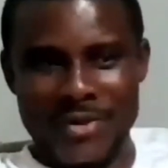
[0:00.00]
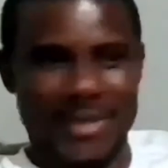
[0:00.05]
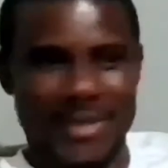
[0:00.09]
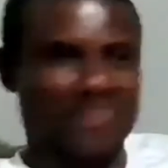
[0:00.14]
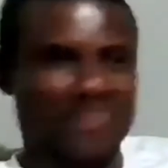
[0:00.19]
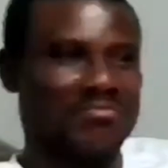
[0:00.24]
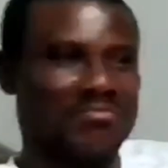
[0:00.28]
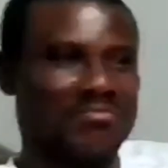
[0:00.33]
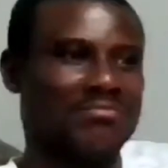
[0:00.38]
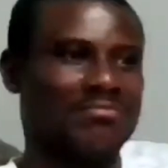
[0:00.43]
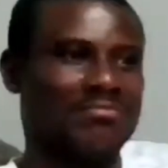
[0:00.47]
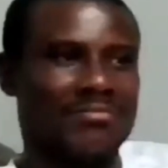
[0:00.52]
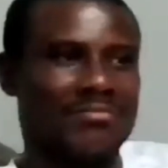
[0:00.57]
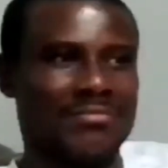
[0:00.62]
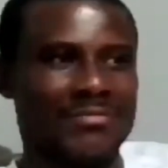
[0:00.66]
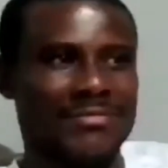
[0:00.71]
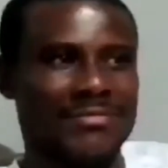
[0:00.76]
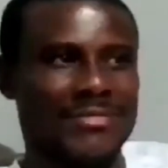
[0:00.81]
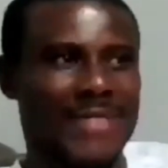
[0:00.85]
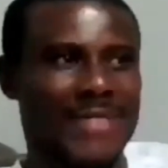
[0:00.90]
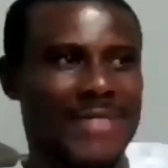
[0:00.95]

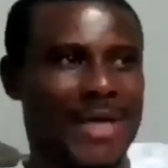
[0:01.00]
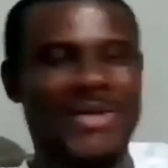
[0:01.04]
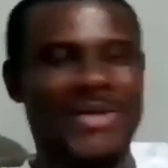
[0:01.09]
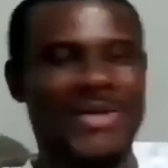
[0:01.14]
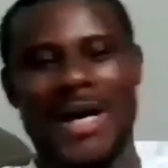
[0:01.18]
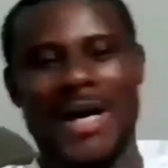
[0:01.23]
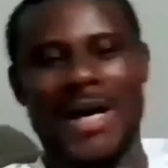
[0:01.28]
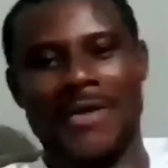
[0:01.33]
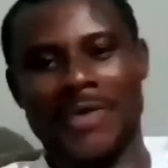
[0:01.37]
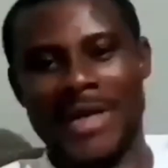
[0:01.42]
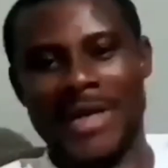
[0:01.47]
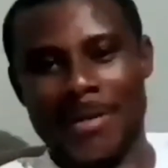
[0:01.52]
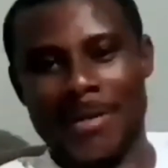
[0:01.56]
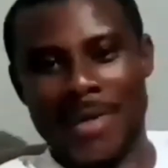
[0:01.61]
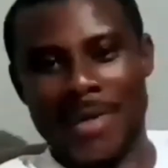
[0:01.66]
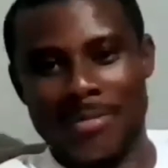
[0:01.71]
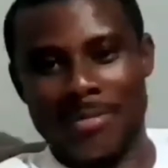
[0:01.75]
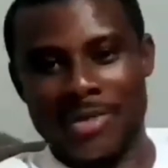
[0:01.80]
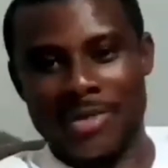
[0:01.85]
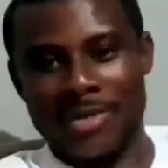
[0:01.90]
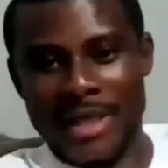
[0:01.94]
I mean, I read
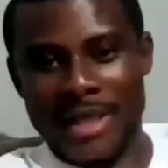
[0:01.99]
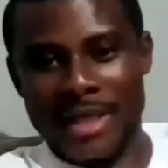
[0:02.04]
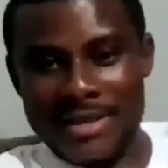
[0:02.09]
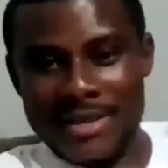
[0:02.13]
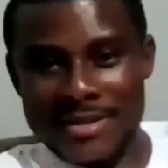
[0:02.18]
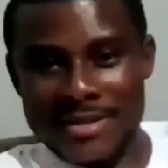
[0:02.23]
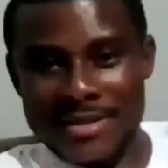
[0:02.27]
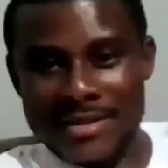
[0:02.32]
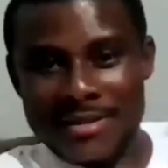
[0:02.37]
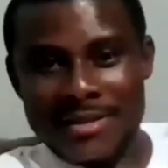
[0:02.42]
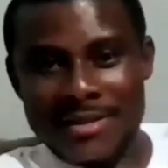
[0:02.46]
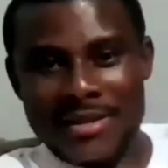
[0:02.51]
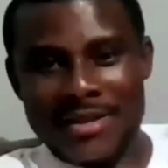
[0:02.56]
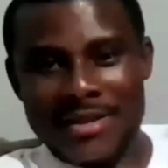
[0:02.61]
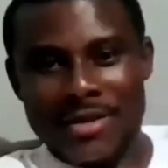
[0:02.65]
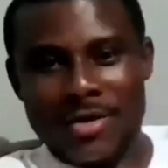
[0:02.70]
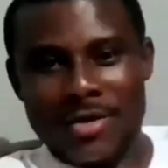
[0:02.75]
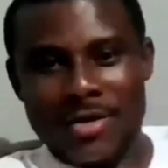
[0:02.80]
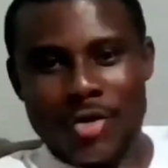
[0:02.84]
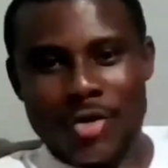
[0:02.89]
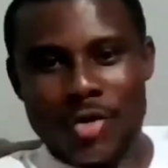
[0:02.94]
about Bill Gates
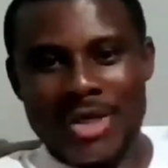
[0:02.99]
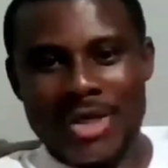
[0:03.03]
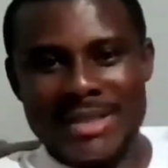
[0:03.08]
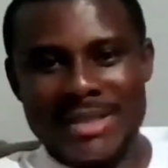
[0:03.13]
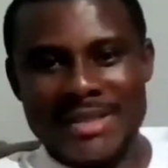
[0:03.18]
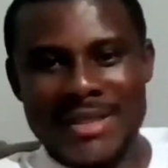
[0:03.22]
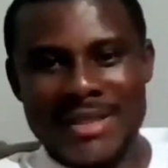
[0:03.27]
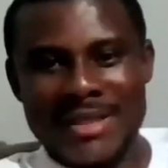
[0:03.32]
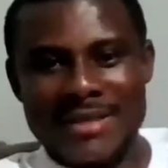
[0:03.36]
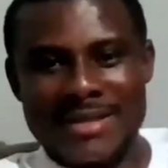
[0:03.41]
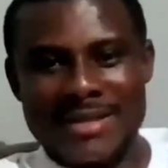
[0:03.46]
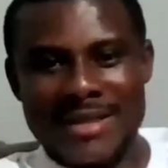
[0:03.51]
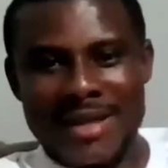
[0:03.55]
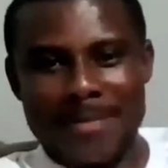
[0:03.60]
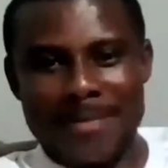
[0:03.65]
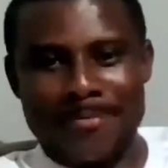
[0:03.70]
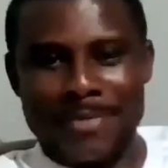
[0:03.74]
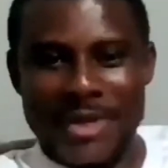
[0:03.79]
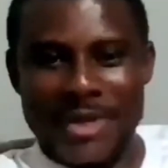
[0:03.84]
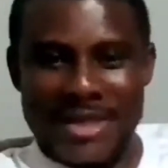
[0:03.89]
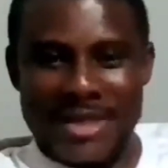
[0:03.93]
owning just
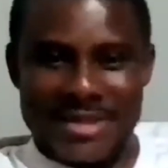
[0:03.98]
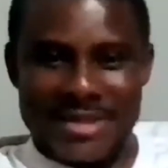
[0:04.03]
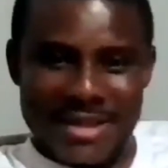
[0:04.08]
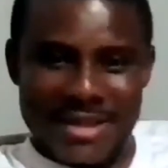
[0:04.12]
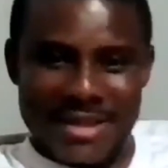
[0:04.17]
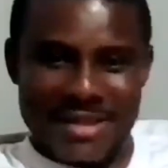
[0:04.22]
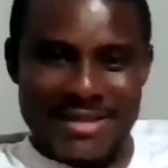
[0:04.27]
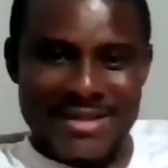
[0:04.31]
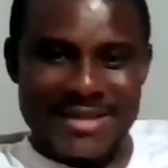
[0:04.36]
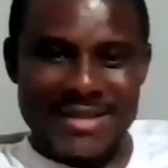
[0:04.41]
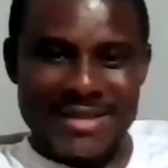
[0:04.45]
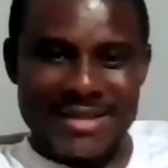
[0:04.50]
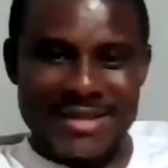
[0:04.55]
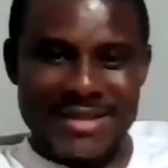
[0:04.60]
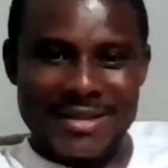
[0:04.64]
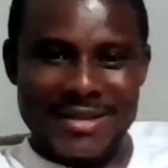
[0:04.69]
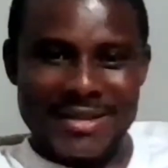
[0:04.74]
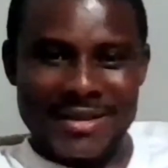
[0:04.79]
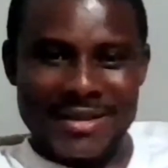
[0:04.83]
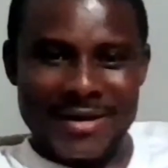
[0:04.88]
1%